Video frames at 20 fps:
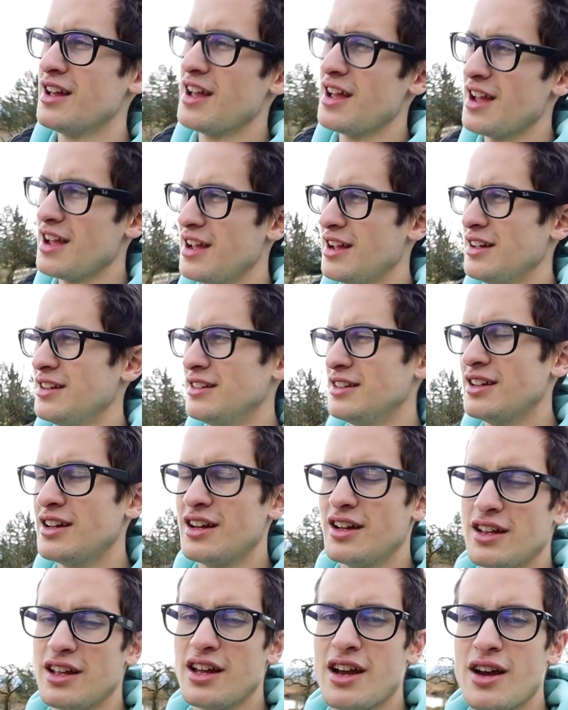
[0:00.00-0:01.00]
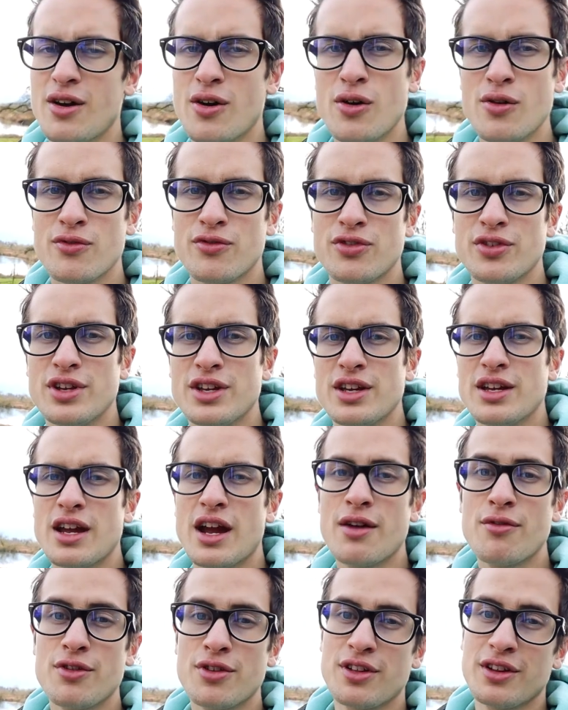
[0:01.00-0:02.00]
And yeah, hopefully
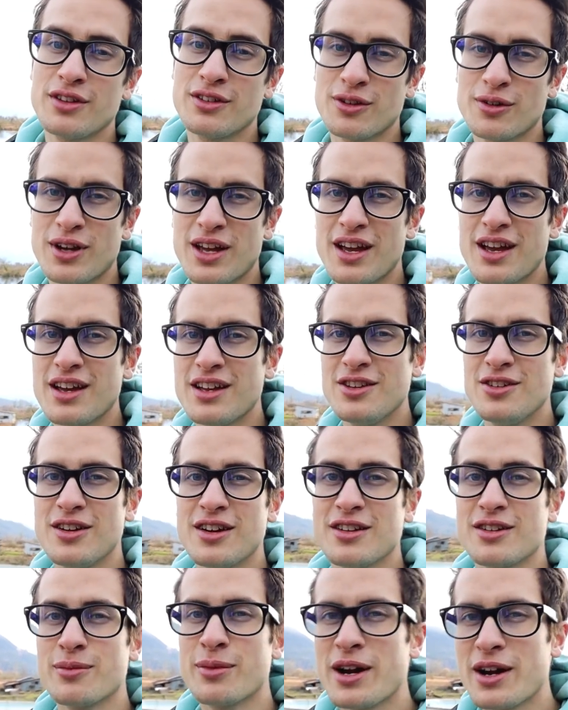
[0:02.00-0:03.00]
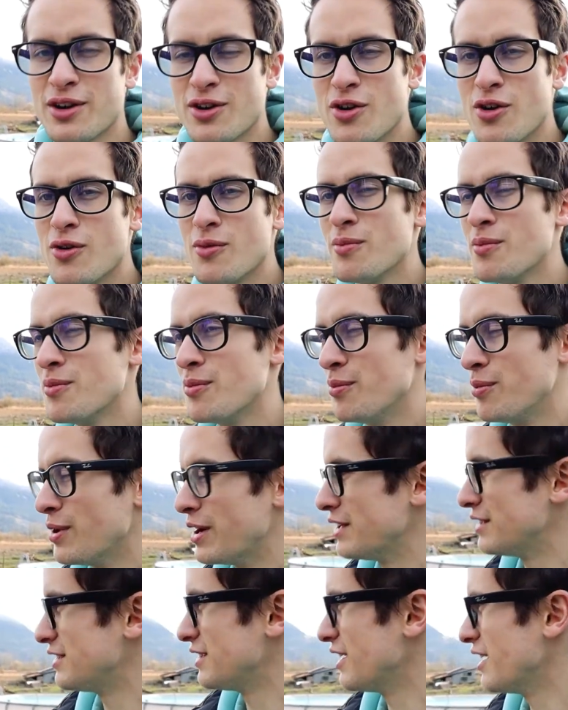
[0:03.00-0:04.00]
everything's okay and you guys are back home.
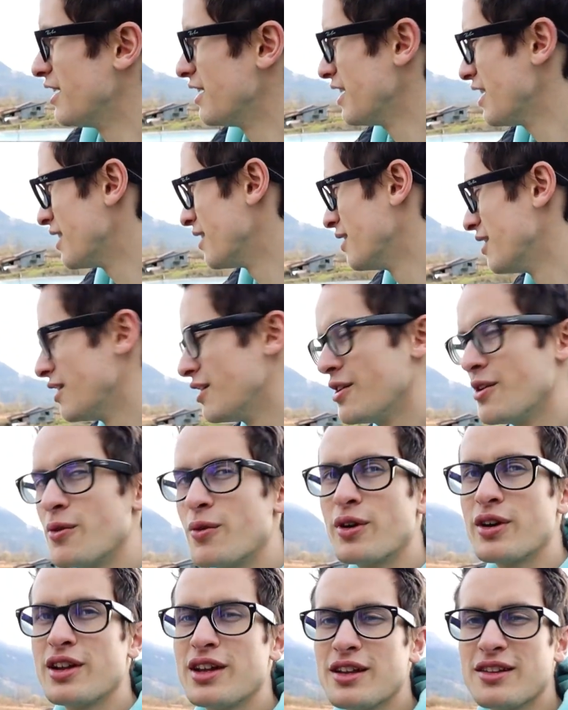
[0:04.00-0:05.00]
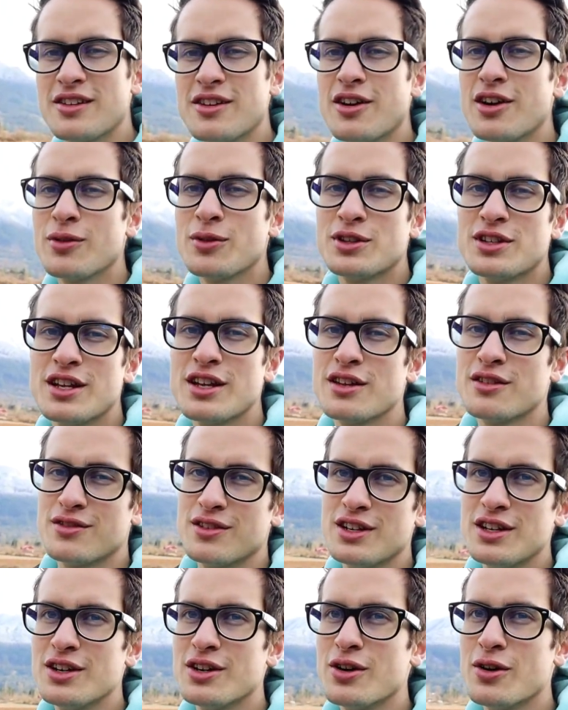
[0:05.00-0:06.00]
But yeah, we're gonna get started with today's
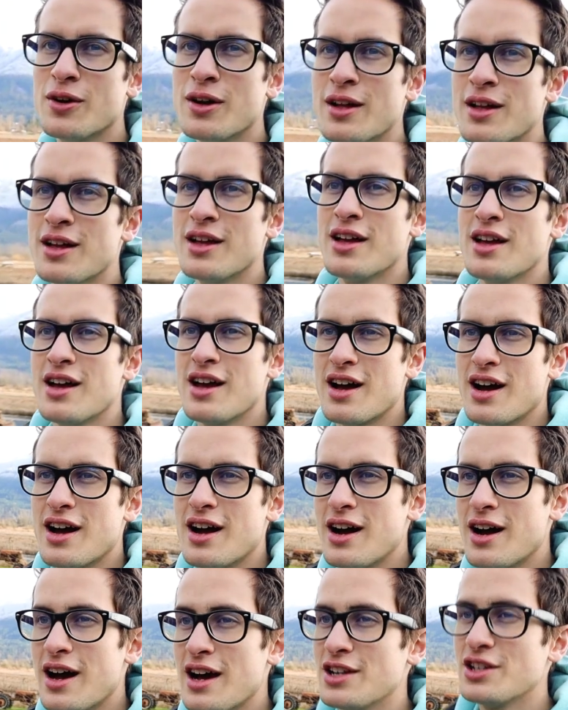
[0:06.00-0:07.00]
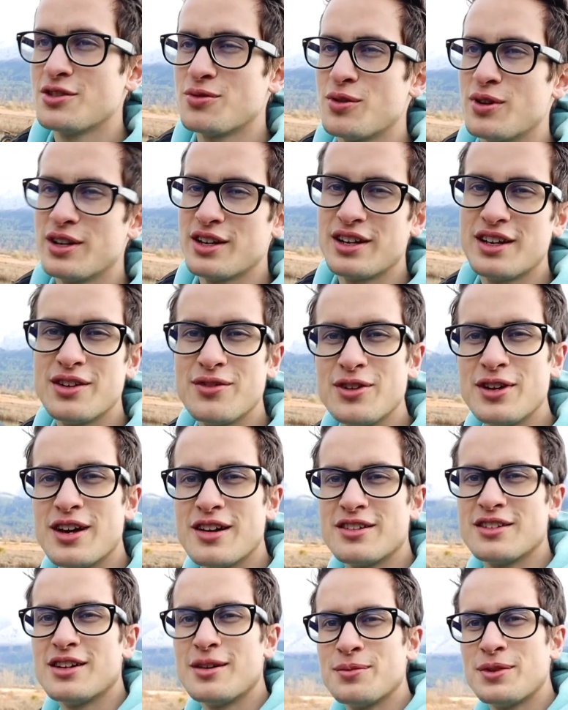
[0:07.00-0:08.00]
video. I just wanted to give you
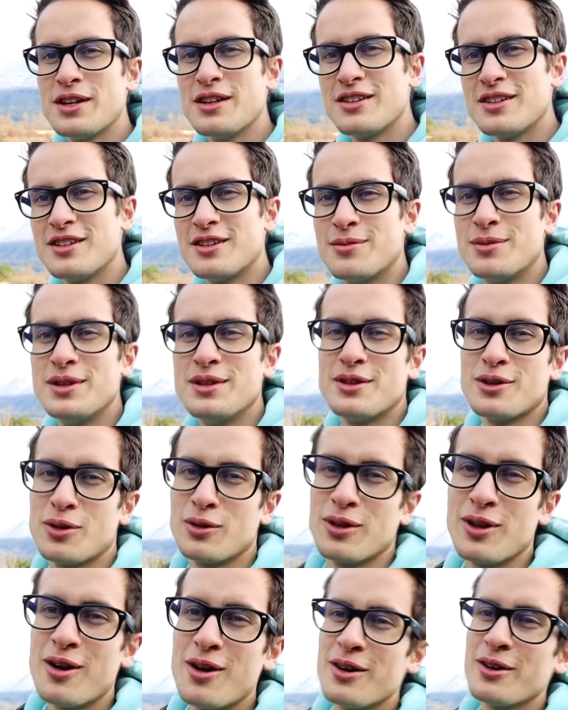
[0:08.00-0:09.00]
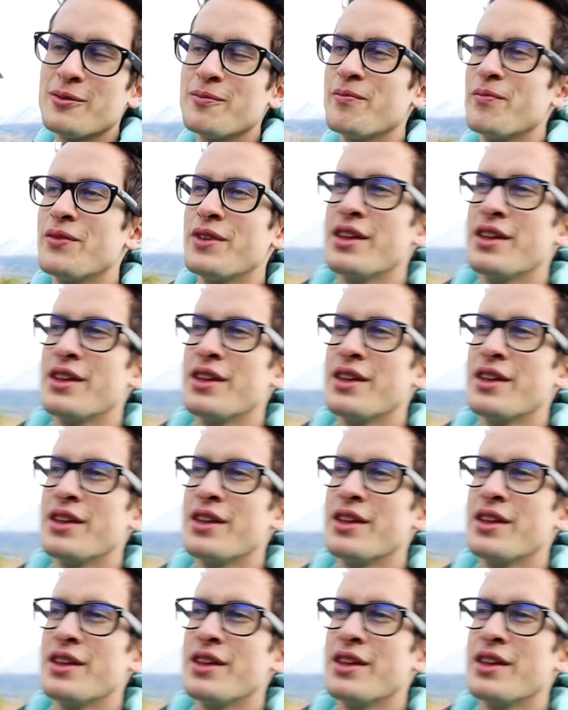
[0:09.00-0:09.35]
guys an update since it's been so long.